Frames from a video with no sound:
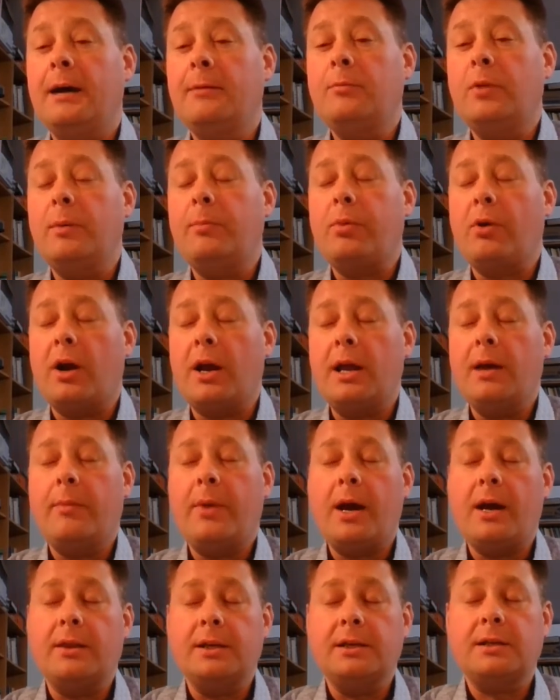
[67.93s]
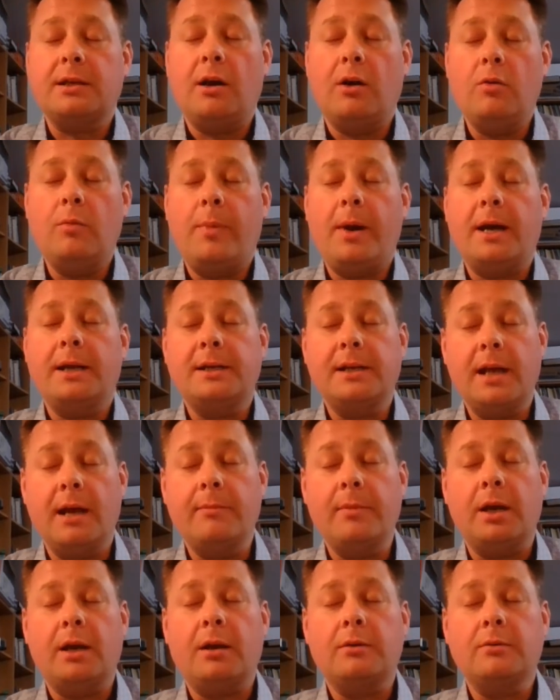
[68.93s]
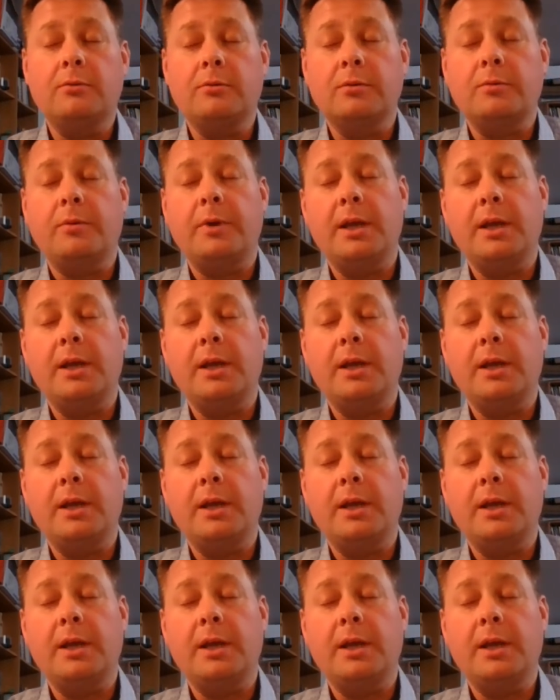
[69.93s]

We pray about this whole pandemic, Lord.